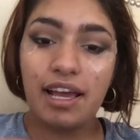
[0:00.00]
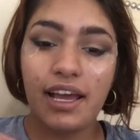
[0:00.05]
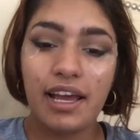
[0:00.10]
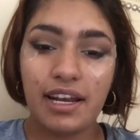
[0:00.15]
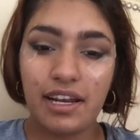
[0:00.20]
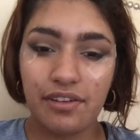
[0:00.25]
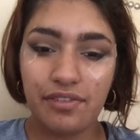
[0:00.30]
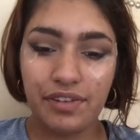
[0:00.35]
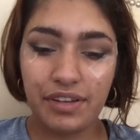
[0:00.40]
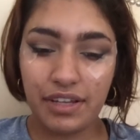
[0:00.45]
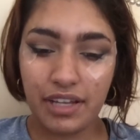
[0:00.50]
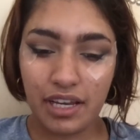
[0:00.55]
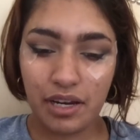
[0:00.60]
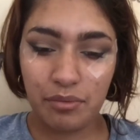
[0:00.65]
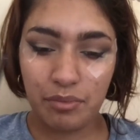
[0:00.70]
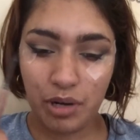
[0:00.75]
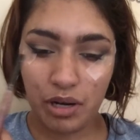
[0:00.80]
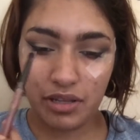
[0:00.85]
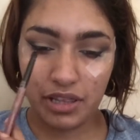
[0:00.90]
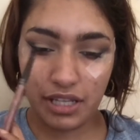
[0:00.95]
I feel like I
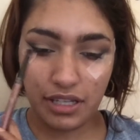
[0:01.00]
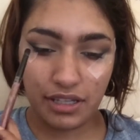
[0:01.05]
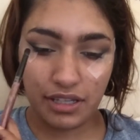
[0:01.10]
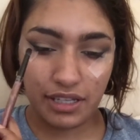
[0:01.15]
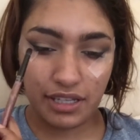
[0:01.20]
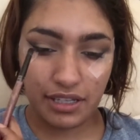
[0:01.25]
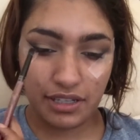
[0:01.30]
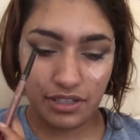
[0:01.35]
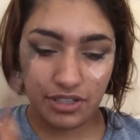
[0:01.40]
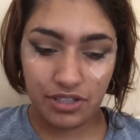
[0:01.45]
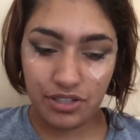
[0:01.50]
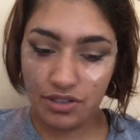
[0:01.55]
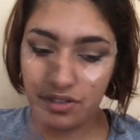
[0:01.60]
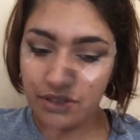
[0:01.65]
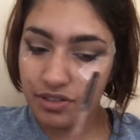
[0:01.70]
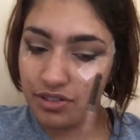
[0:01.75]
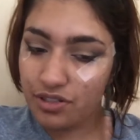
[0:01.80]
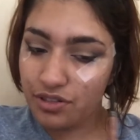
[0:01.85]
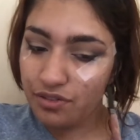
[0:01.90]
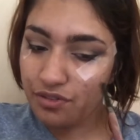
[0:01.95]
brought the lid
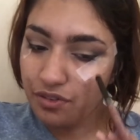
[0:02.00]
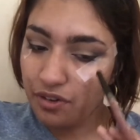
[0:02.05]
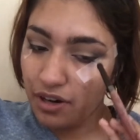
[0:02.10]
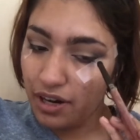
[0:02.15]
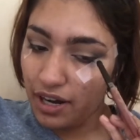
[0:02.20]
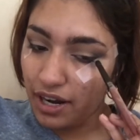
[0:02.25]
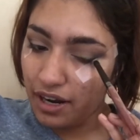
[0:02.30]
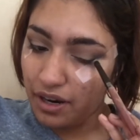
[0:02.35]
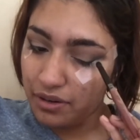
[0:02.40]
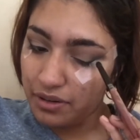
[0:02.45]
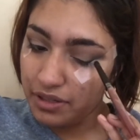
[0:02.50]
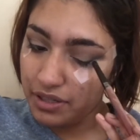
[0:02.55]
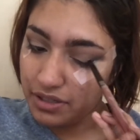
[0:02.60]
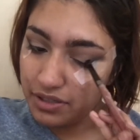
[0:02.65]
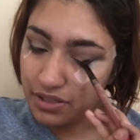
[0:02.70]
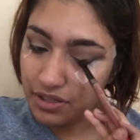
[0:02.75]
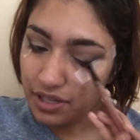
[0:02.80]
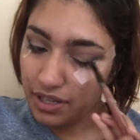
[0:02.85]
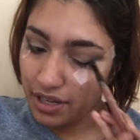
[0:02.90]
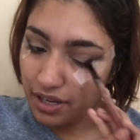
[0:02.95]
too far out
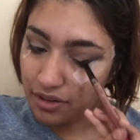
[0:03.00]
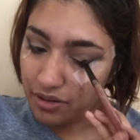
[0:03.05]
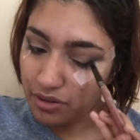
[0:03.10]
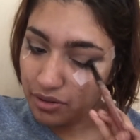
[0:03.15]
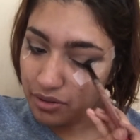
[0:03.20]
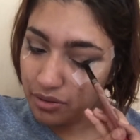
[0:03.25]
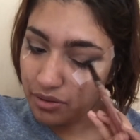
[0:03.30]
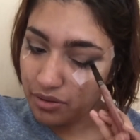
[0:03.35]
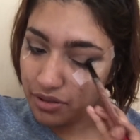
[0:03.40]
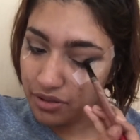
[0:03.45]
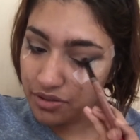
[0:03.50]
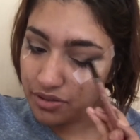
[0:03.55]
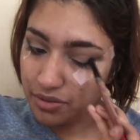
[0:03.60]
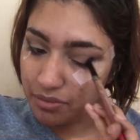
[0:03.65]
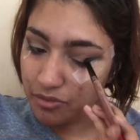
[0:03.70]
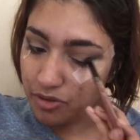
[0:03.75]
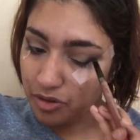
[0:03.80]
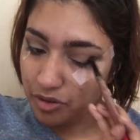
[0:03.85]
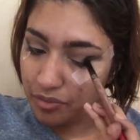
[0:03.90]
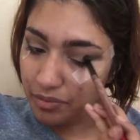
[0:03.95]
into the outer corner, so I'm
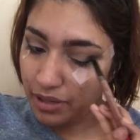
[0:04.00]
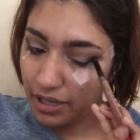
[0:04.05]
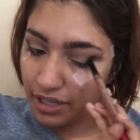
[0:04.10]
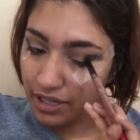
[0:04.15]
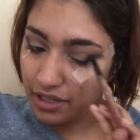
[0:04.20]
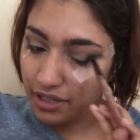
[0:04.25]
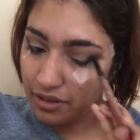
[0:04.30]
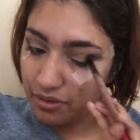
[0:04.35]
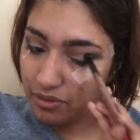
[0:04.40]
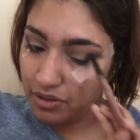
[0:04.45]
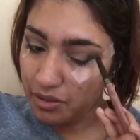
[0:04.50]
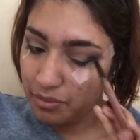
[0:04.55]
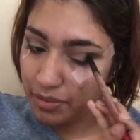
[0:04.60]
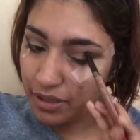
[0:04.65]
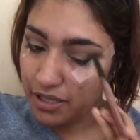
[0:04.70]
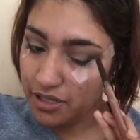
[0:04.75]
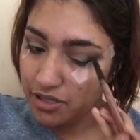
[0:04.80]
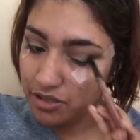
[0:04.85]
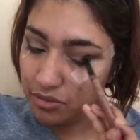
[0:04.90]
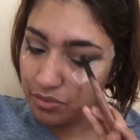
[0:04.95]
going back in with a
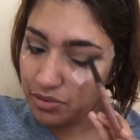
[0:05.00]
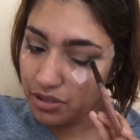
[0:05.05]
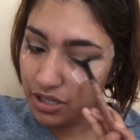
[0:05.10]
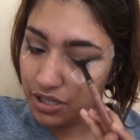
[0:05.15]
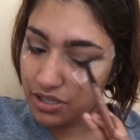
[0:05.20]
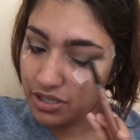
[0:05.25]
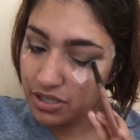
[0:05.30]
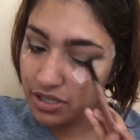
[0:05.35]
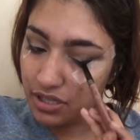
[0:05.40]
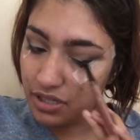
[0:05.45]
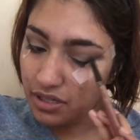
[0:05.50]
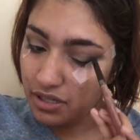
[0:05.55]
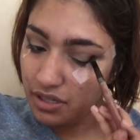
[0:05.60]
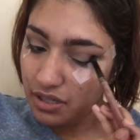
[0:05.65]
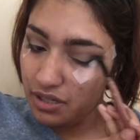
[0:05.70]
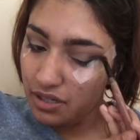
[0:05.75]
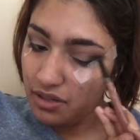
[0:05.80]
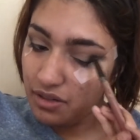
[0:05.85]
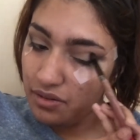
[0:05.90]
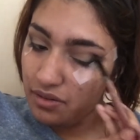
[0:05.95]
pencil brush
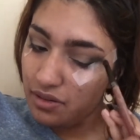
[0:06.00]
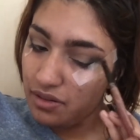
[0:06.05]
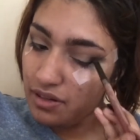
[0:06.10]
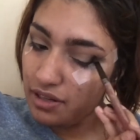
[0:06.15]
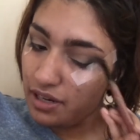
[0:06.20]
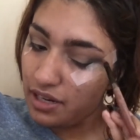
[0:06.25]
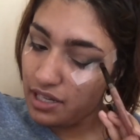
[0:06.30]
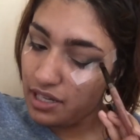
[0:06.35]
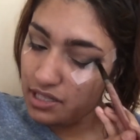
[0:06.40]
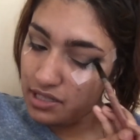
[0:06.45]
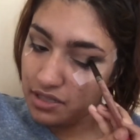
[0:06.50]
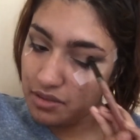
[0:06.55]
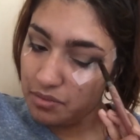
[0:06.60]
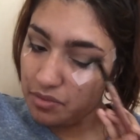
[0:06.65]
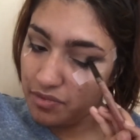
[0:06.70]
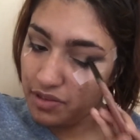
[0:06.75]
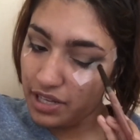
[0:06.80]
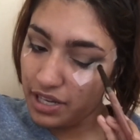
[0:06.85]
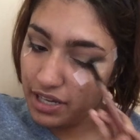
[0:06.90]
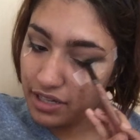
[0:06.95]
that has some
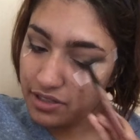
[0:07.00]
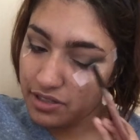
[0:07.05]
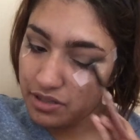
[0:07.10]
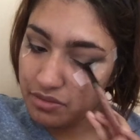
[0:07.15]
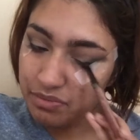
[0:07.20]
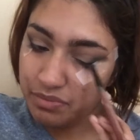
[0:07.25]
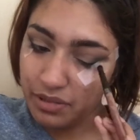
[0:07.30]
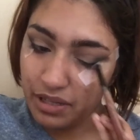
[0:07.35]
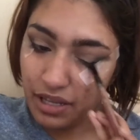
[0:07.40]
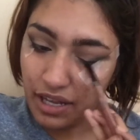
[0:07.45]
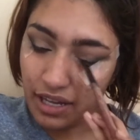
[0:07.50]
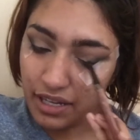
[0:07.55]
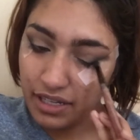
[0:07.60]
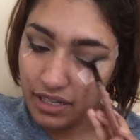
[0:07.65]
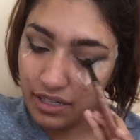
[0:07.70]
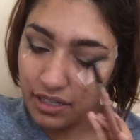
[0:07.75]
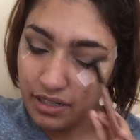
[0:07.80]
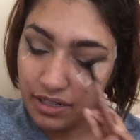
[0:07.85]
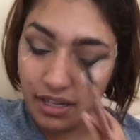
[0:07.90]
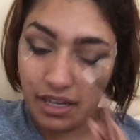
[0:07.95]
of the excess black
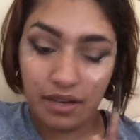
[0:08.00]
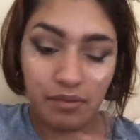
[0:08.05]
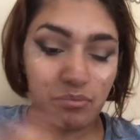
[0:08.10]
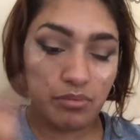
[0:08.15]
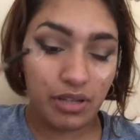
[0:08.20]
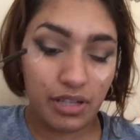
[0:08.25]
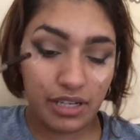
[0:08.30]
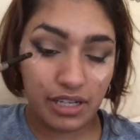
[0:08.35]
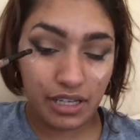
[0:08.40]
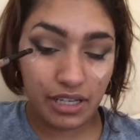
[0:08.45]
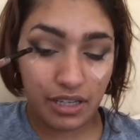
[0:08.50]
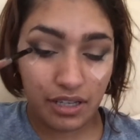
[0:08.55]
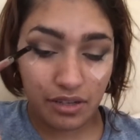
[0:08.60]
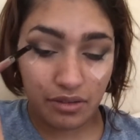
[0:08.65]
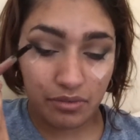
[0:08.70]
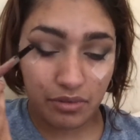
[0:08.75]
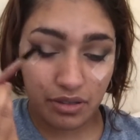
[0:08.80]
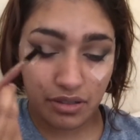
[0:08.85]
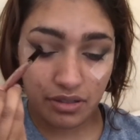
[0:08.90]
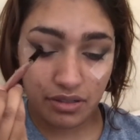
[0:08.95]
in and blending
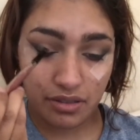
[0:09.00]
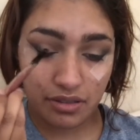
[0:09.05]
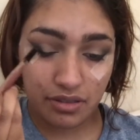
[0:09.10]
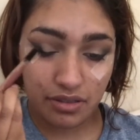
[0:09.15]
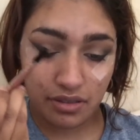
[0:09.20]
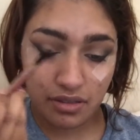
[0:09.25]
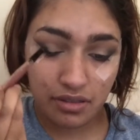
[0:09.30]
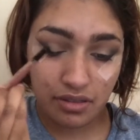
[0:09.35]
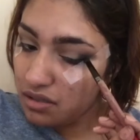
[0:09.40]
inwards.